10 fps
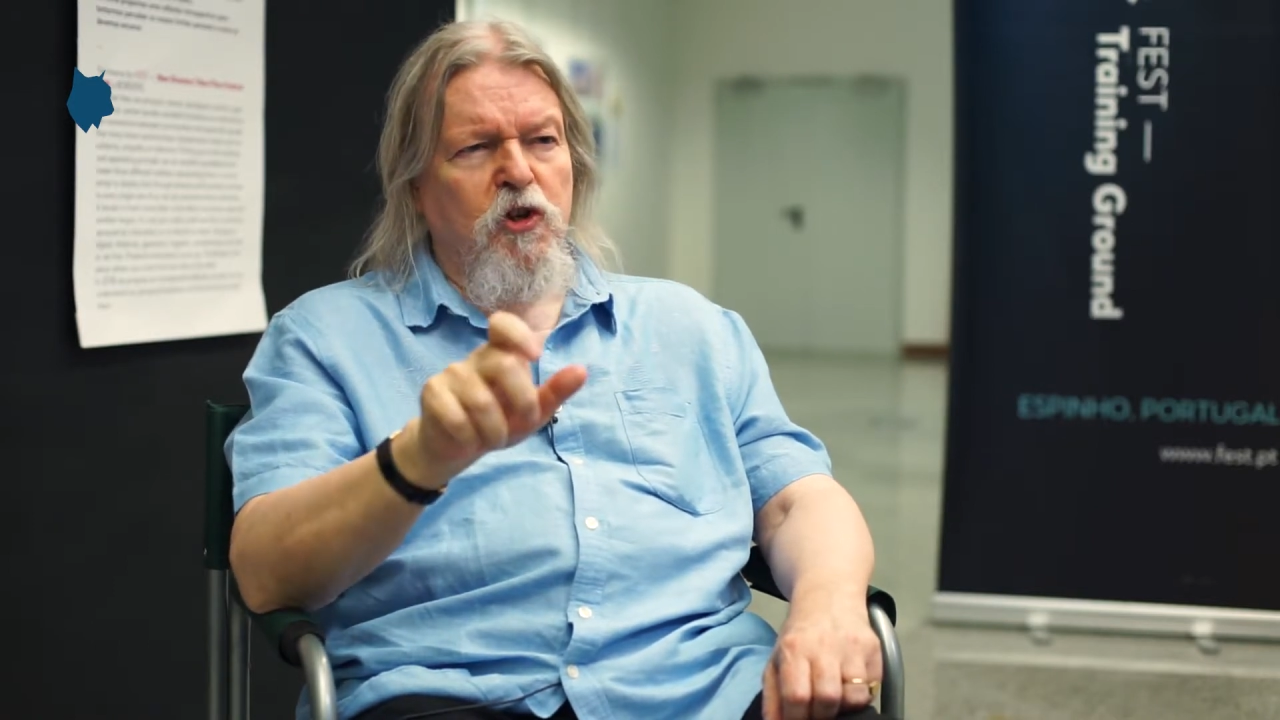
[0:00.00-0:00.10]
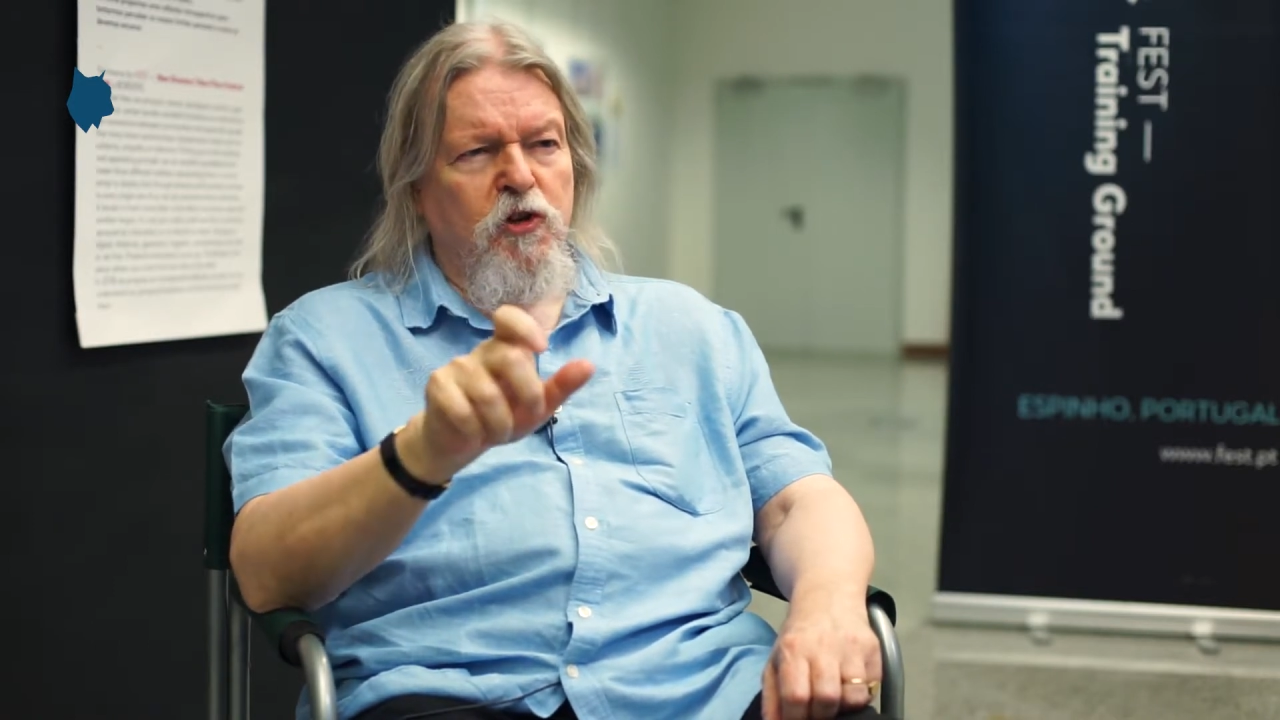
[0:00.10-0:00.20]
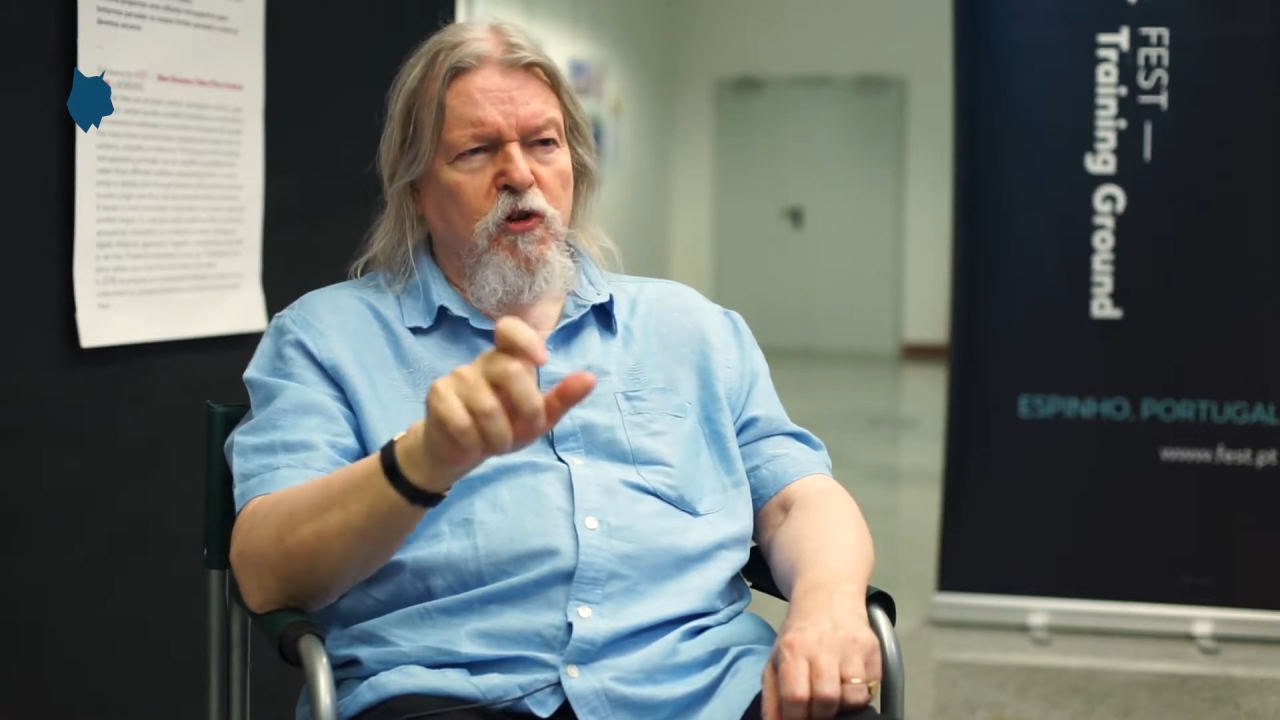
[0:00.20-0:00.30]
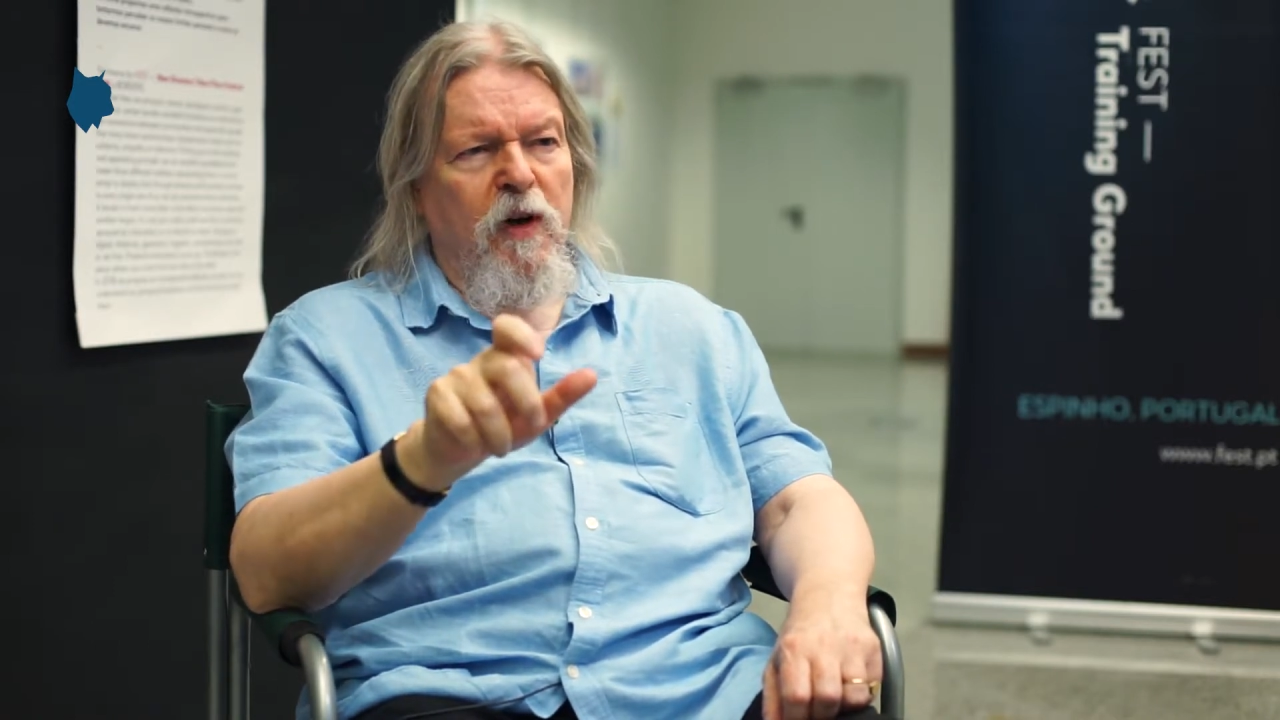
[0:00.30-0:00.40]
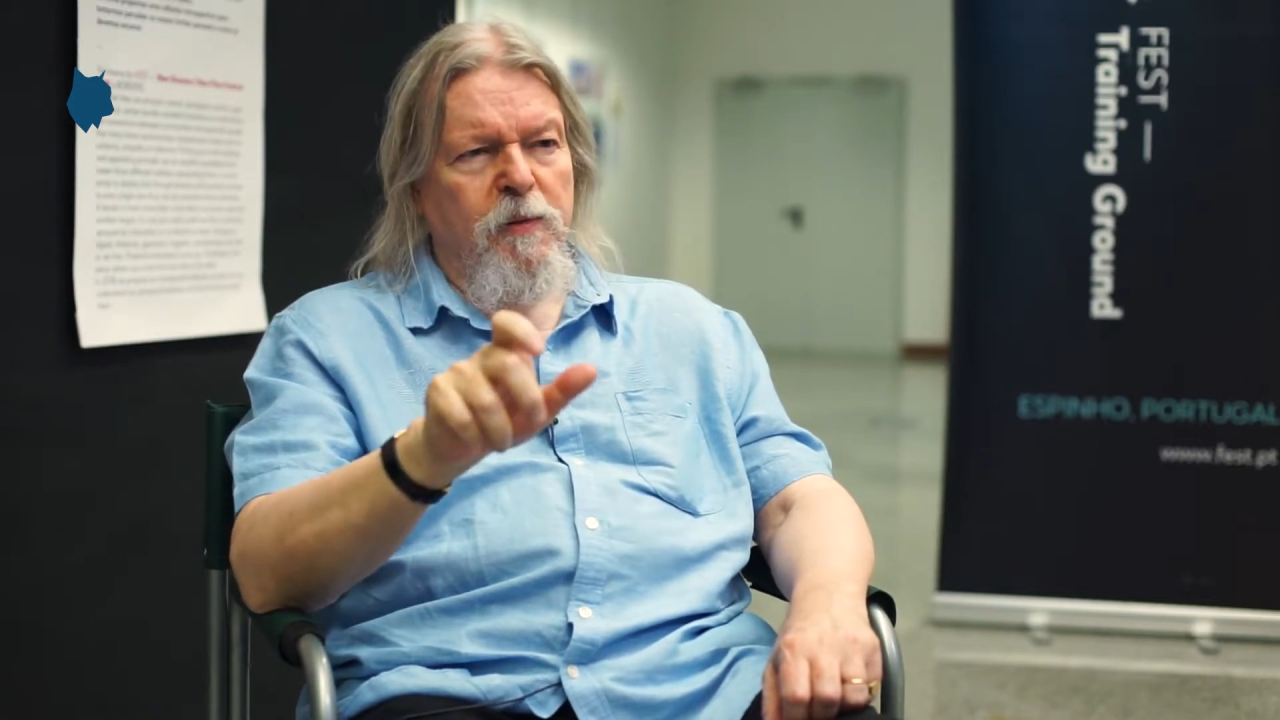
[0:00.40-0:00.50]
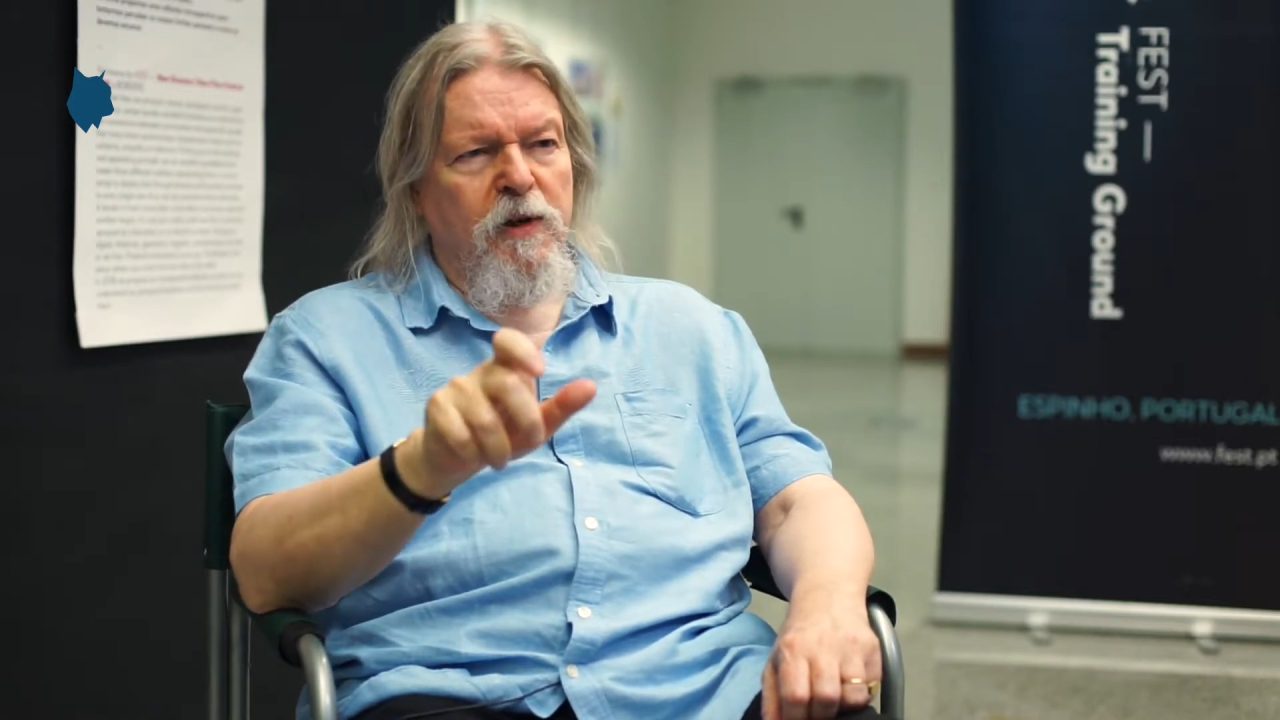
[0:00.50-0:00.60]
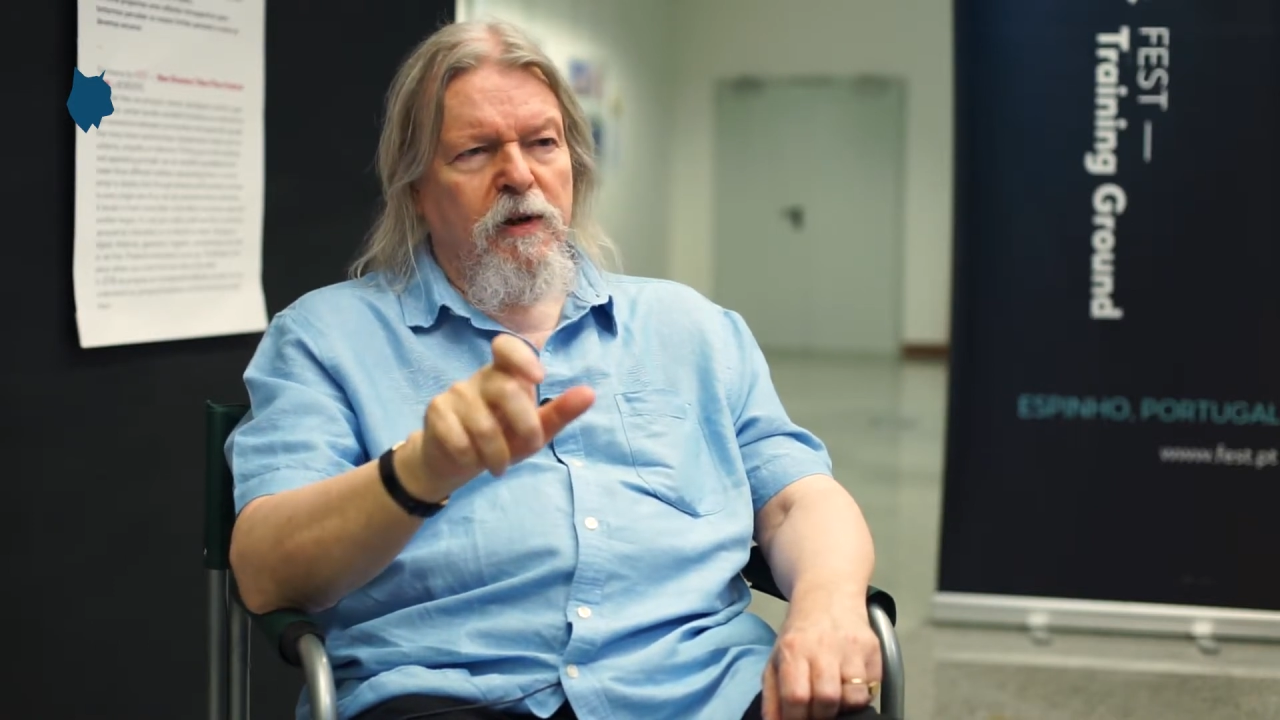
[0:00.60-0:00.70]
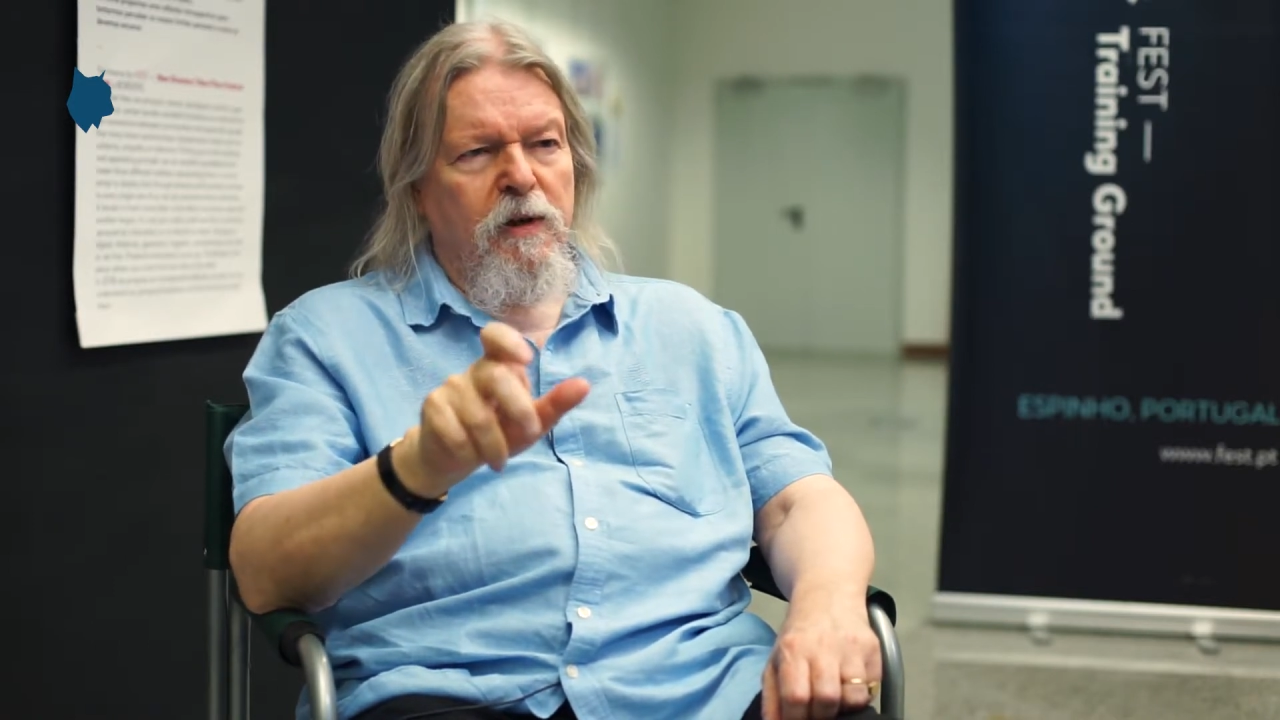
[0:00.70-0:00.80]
the script